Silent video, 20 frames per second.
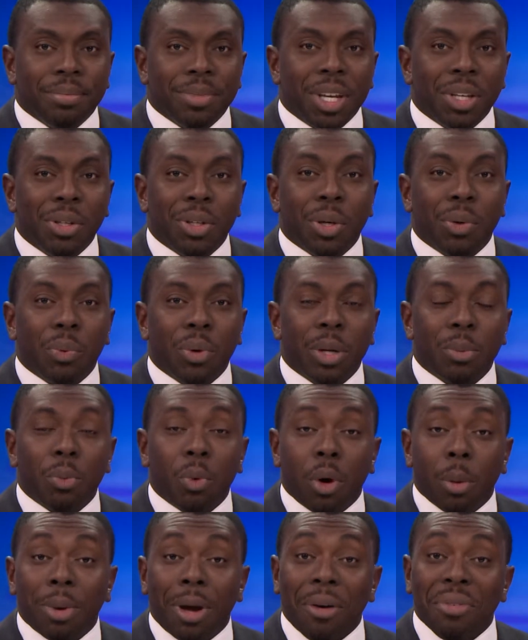And you can read
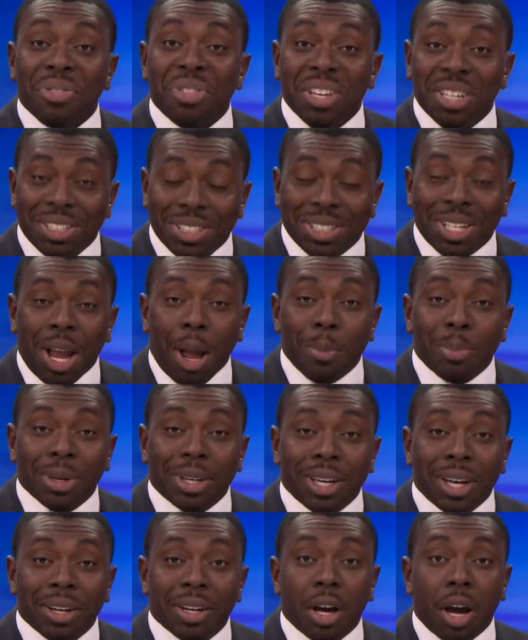more about this
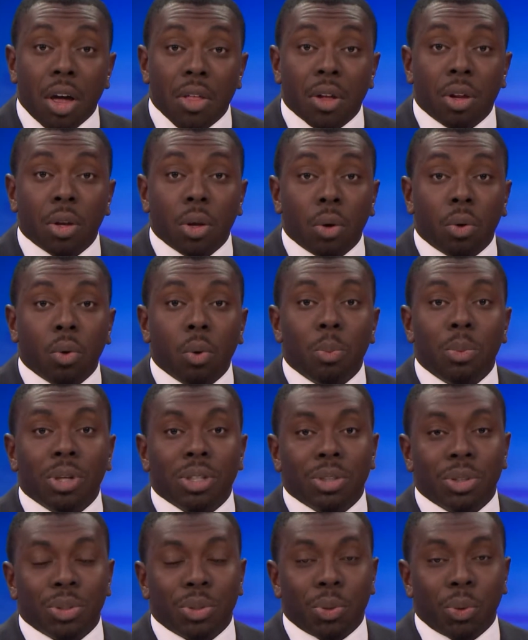topic and other local
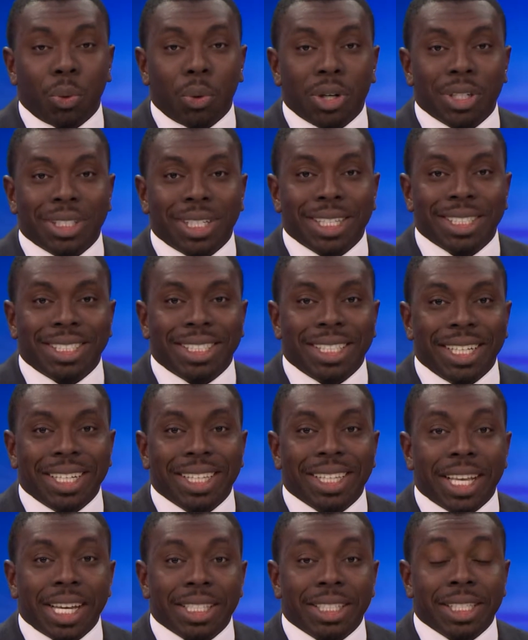business stories and see
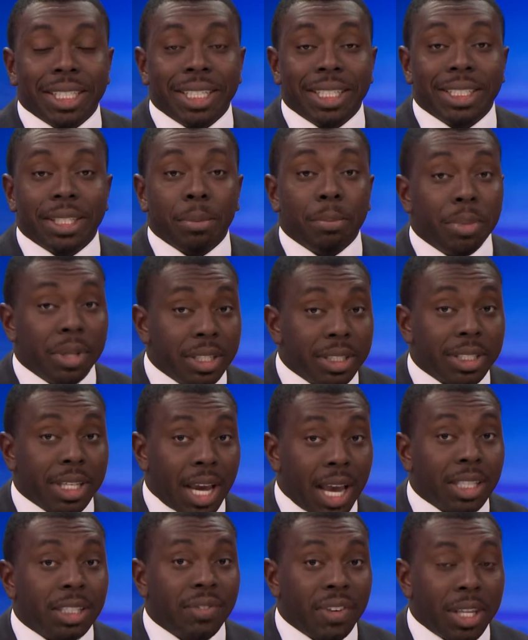Leslie's
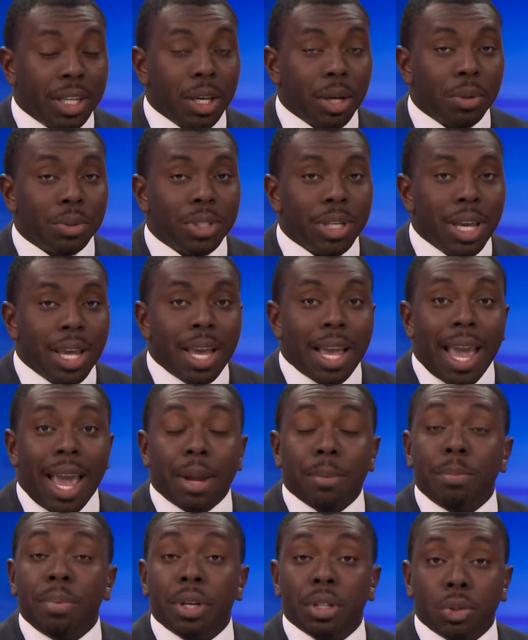BizCast videos
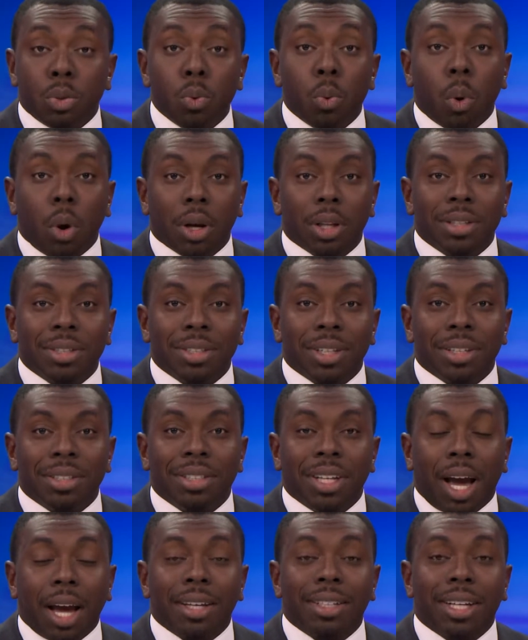at
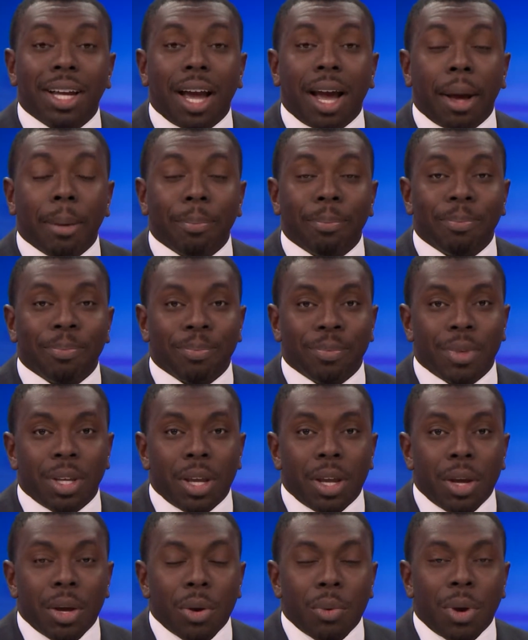bizneworleans.com.
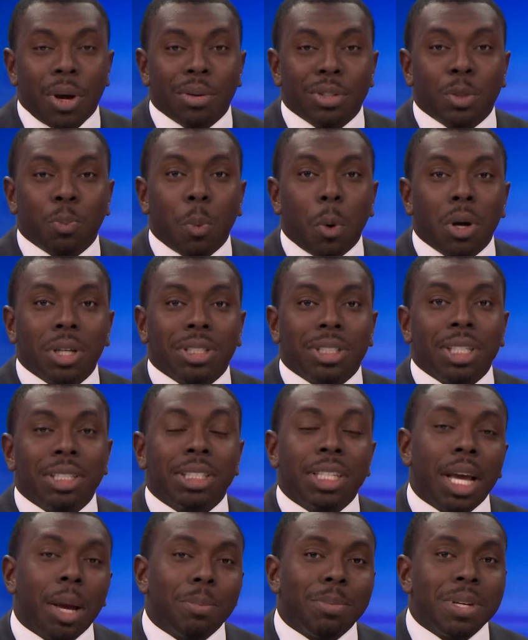Well, sports
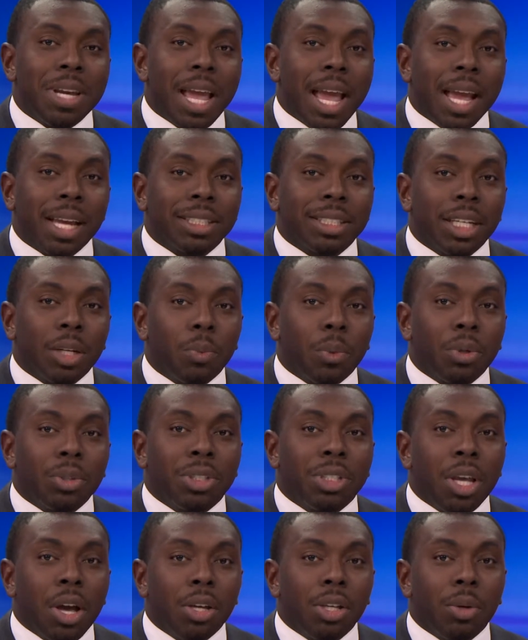is up next, and we'll
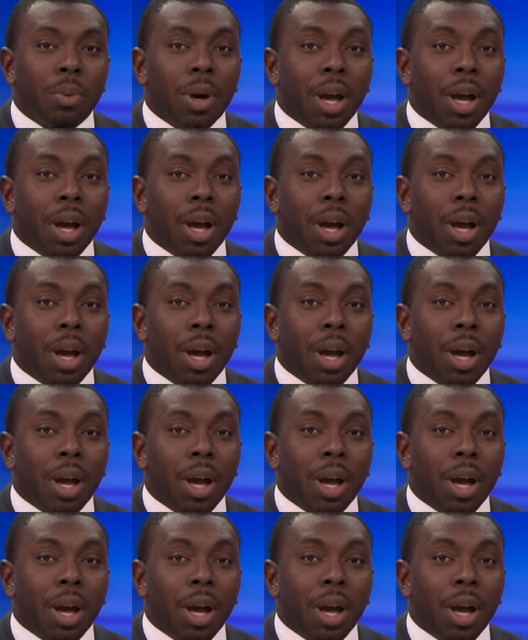tell you